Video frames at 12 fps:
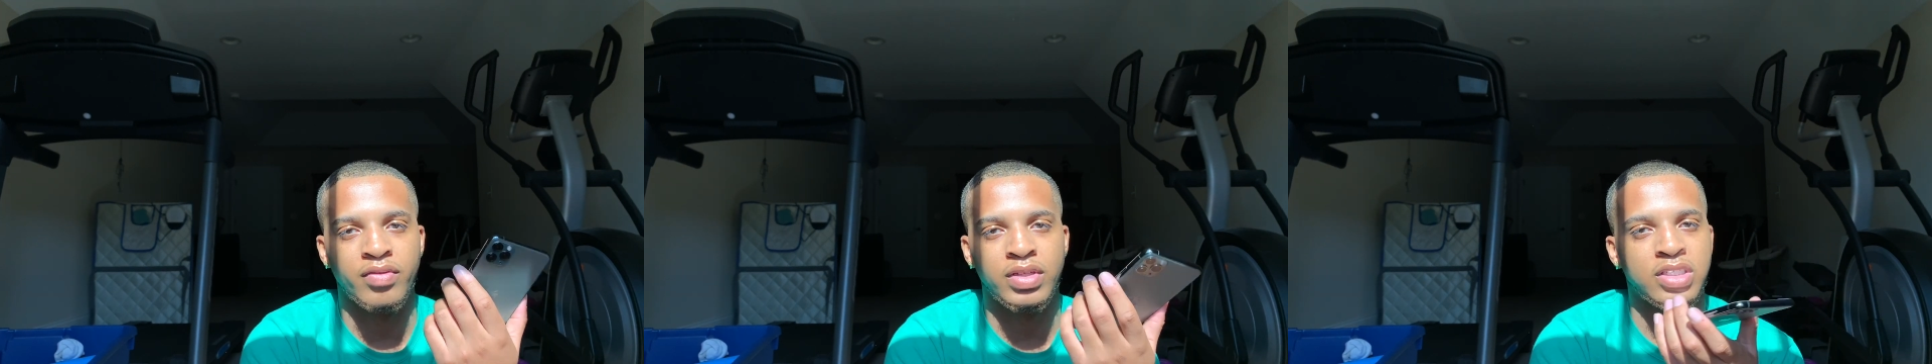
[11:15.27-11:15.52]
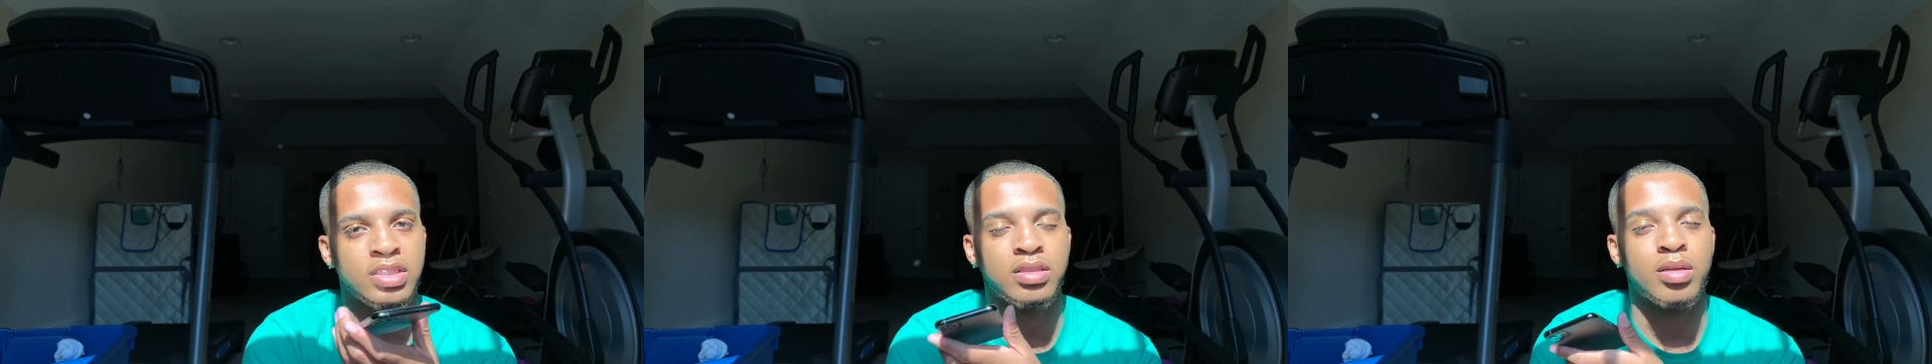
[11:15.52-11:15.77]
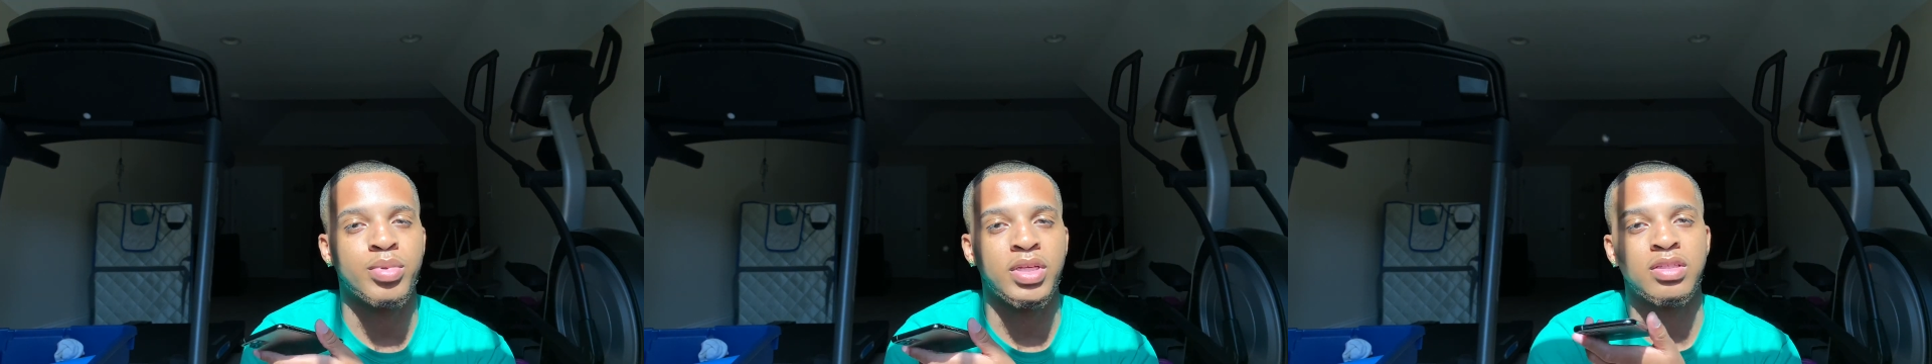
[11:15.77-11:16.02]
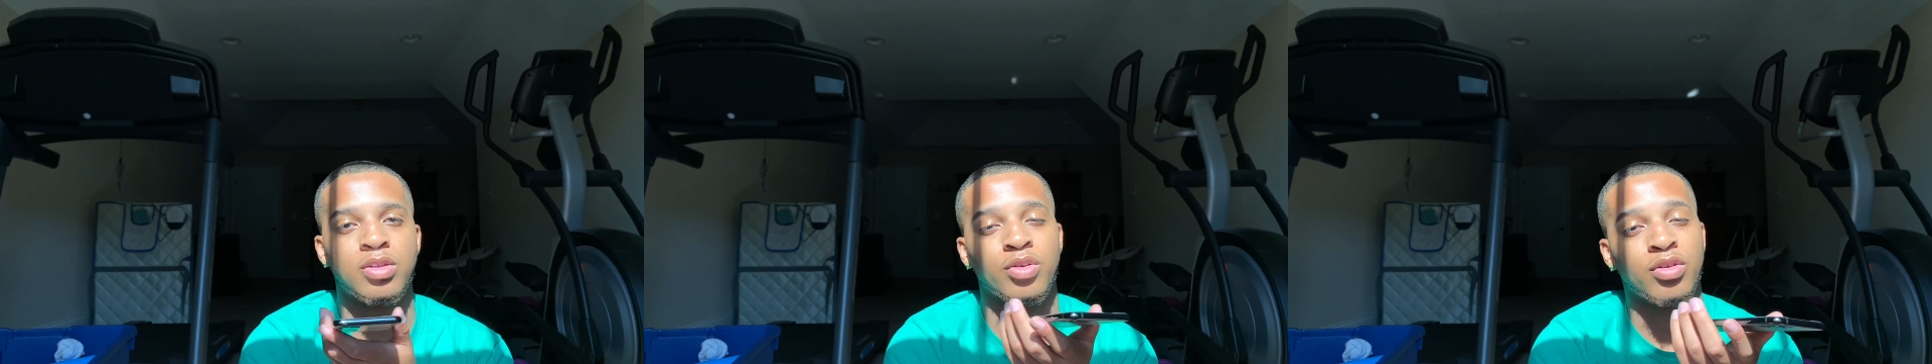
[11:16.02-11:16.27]
It just
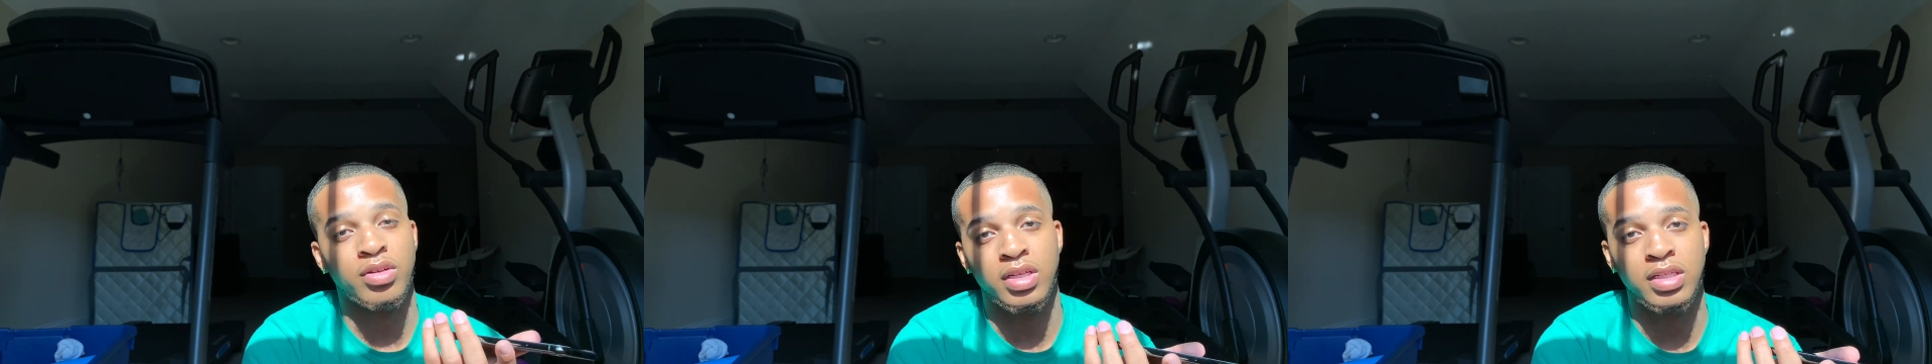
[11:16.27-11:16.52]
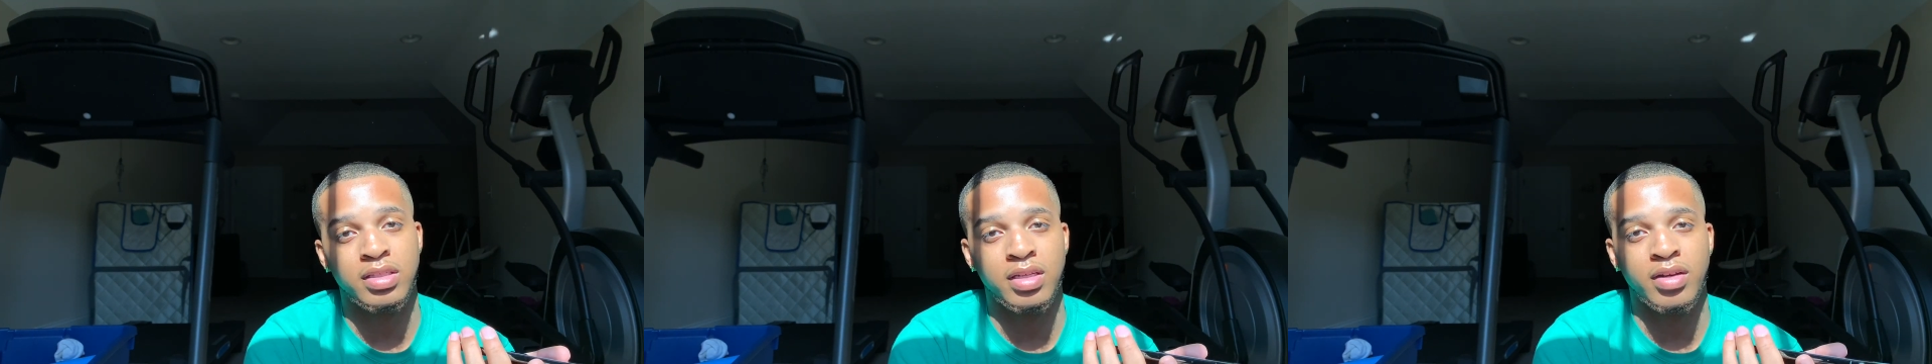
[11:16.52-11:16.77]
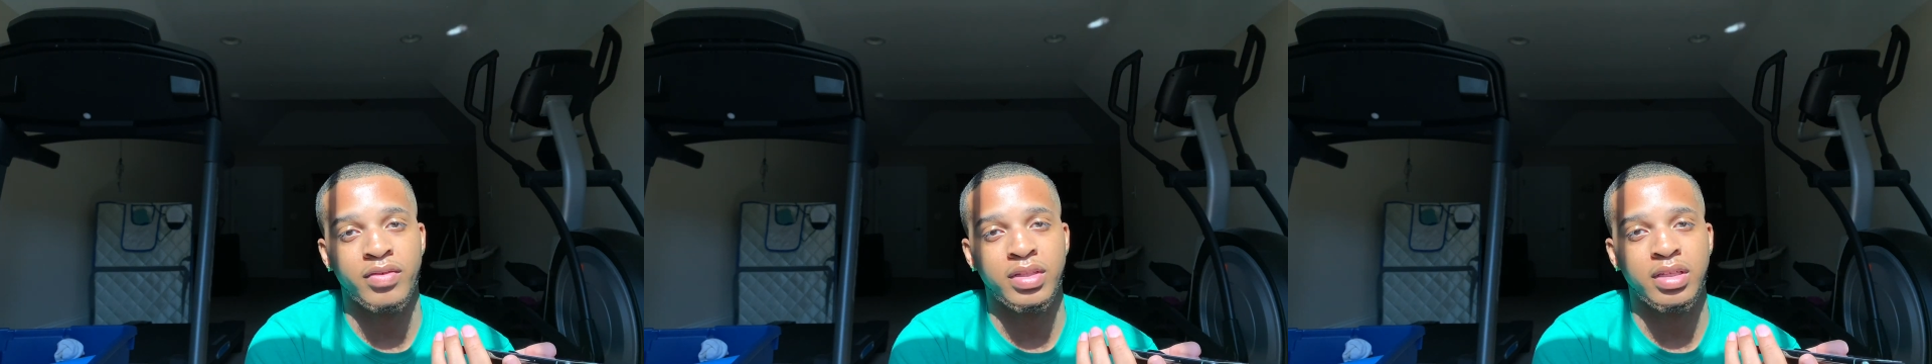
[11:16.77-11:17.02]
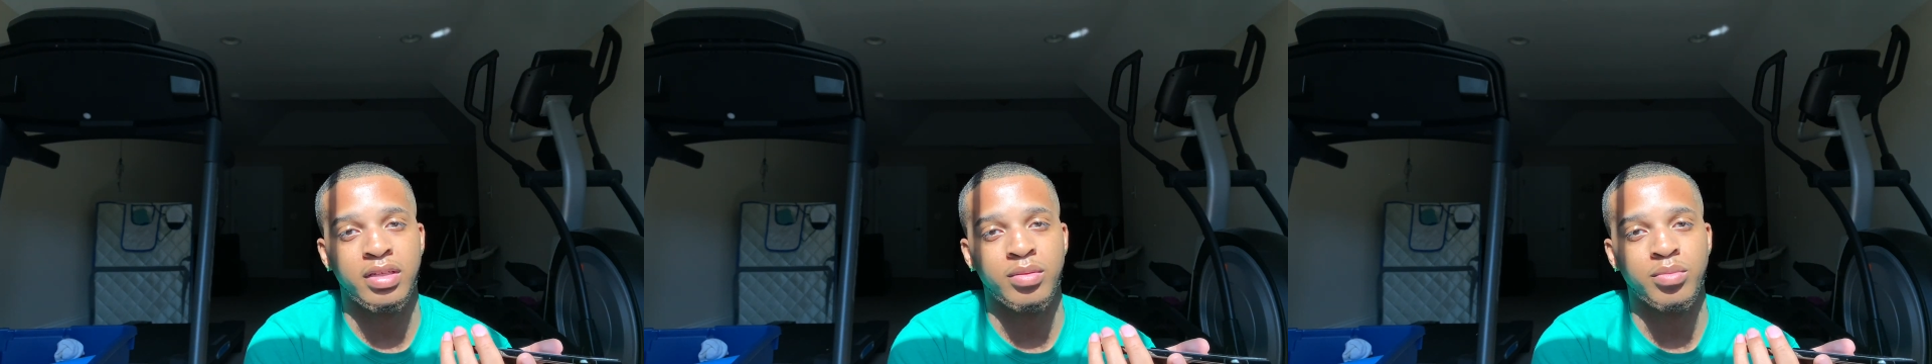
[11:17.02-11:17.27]
depends on your needs and
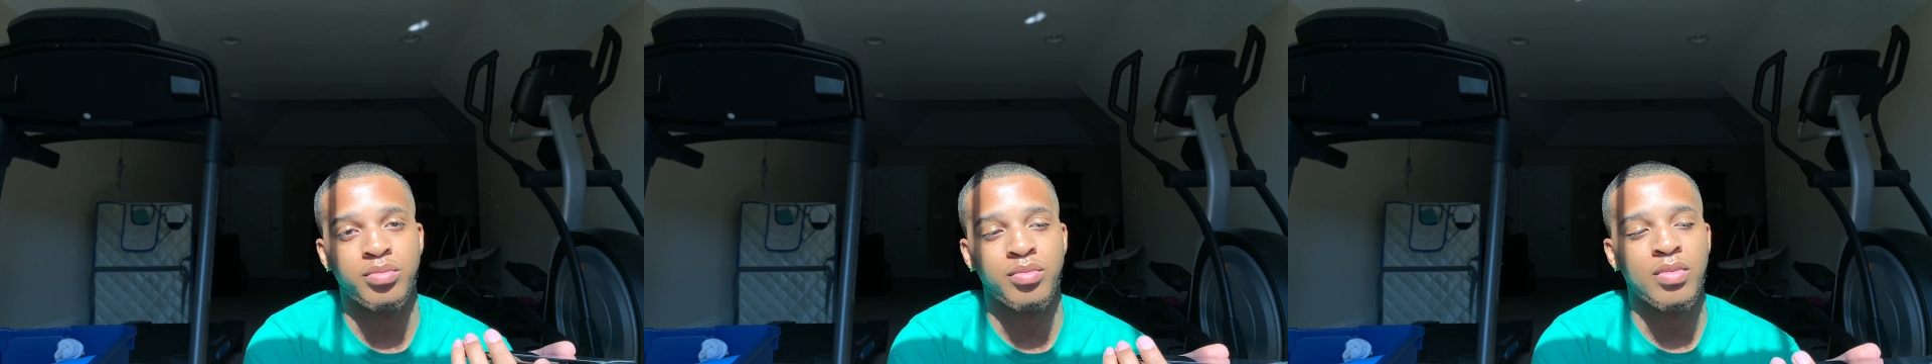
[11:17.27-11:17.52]
everything.